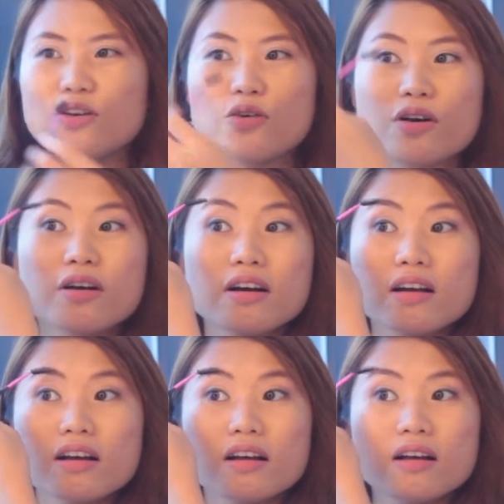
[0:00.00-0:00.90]
look
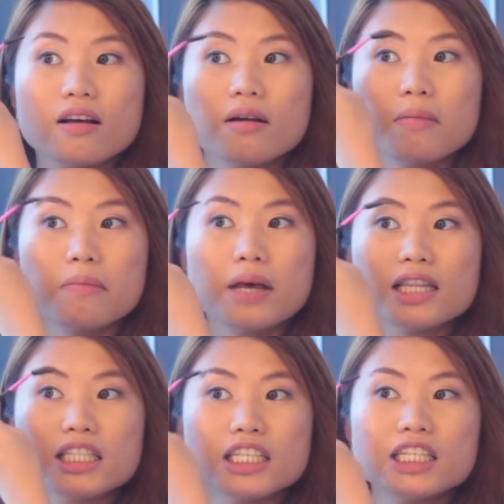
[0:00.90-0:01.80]

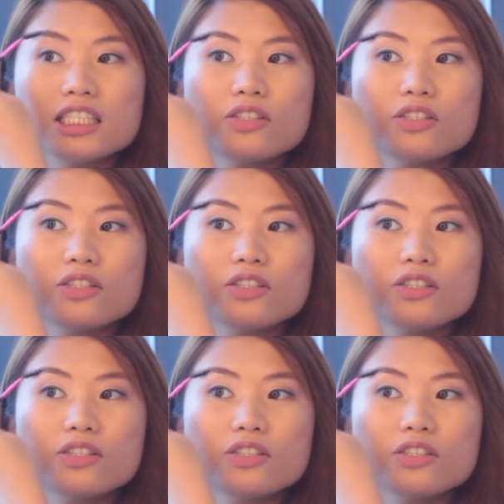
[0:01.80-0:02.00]
better.